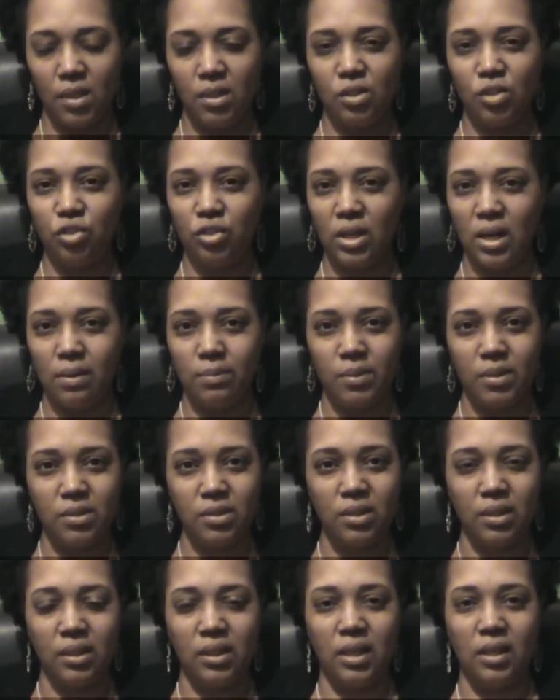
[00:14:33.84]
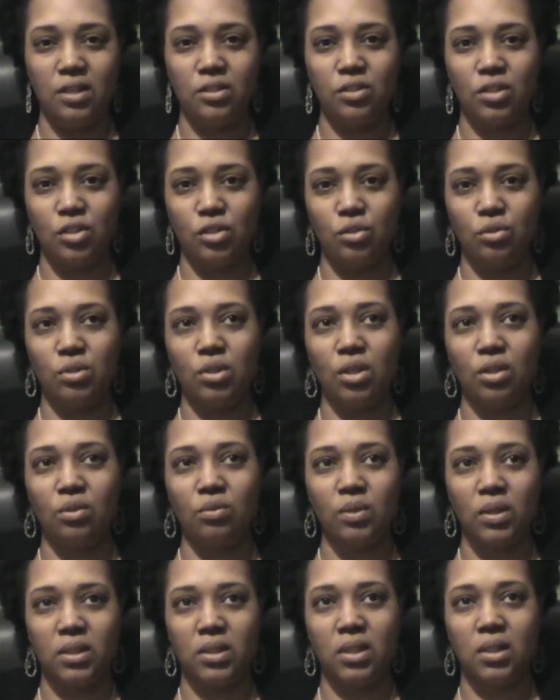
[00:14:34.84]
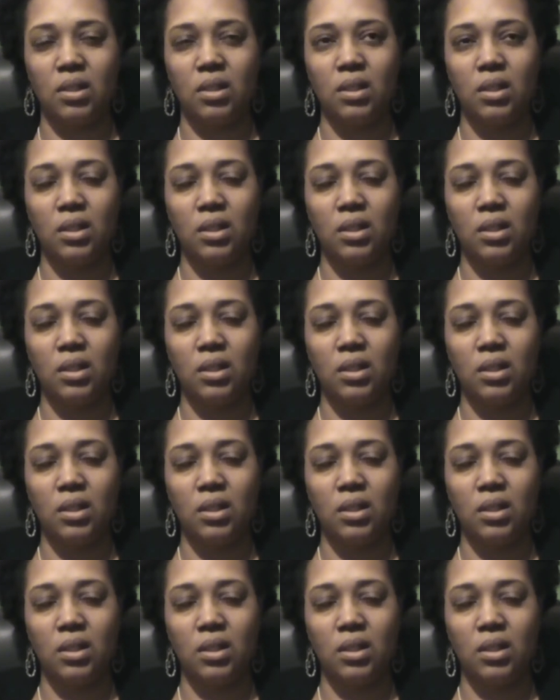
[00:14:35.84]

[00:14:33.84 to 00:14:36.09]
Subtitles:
traumas or things that you don't want to